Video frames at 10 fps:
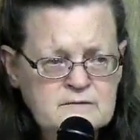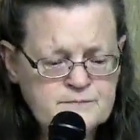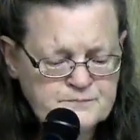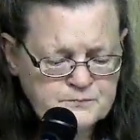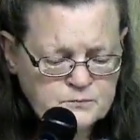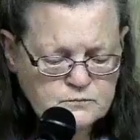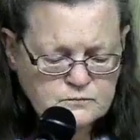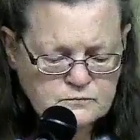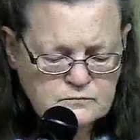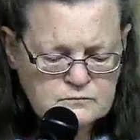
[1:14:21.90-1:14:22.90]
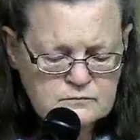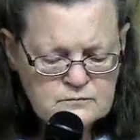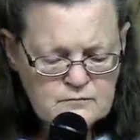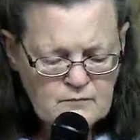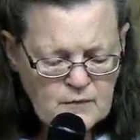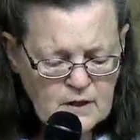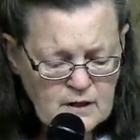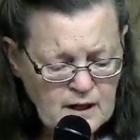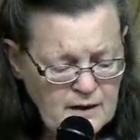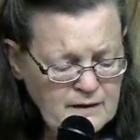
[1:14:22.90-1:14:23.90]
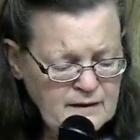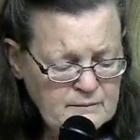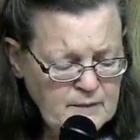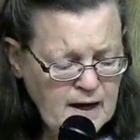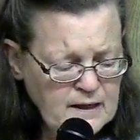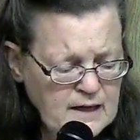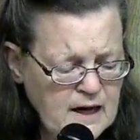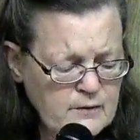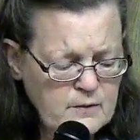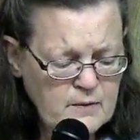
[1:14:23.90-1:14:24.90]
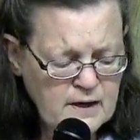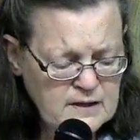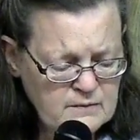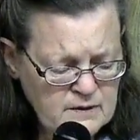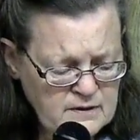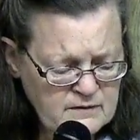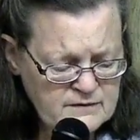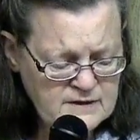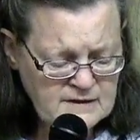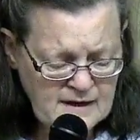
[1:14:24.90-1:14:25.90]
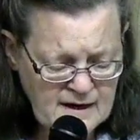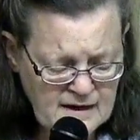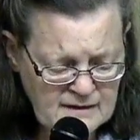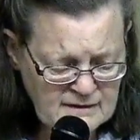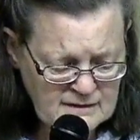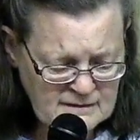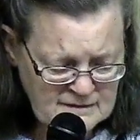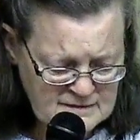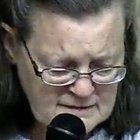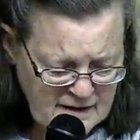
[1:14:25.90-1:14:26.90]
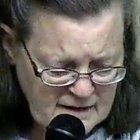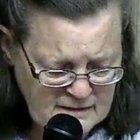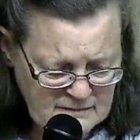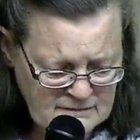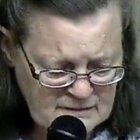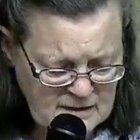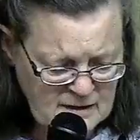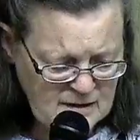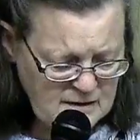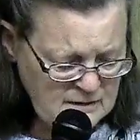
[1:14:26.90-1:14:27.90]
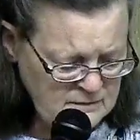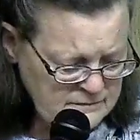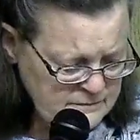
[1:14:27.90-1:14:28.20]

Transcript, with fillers: you know, Malachi reminded me of today, and it's like, uh,